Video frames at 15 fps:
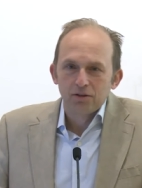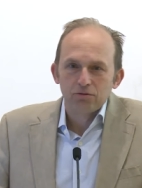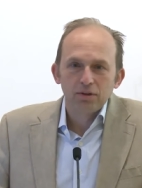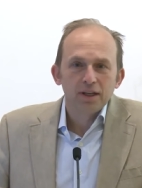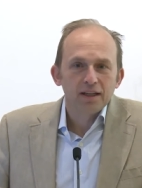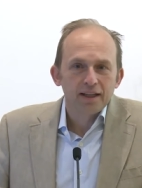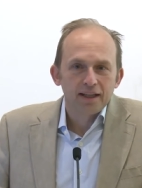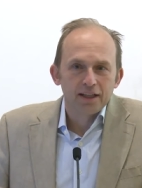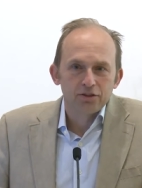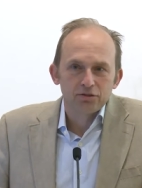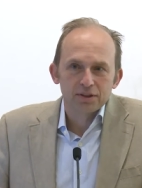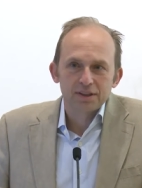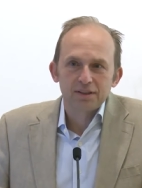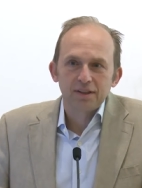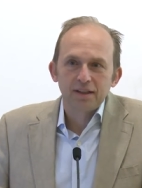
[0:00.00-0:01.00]
really
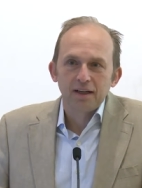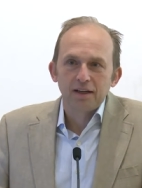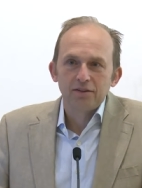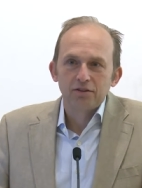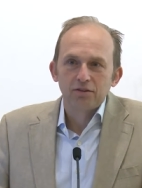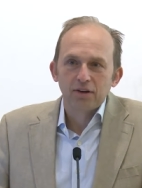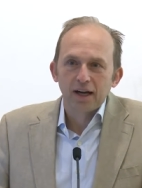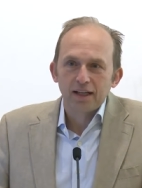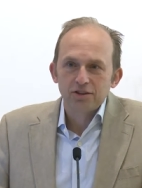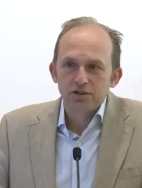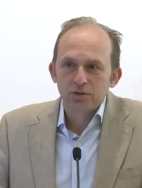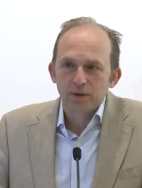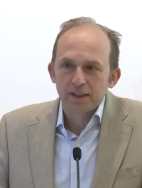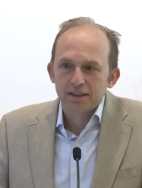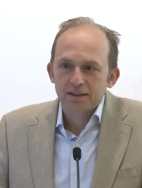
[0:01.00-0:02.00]
interesting
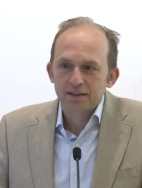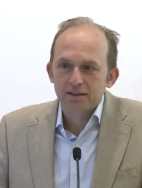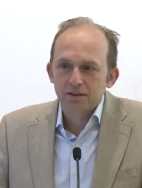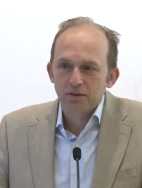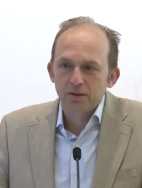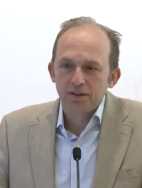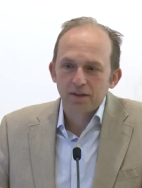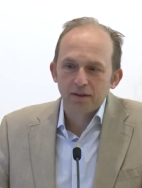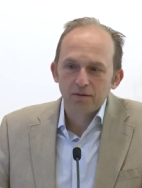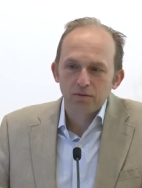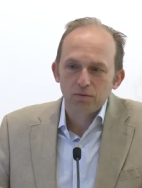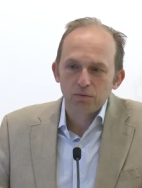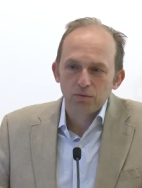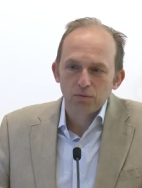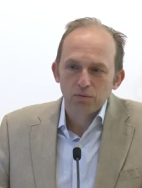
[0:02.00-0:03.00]
undergraduates who had done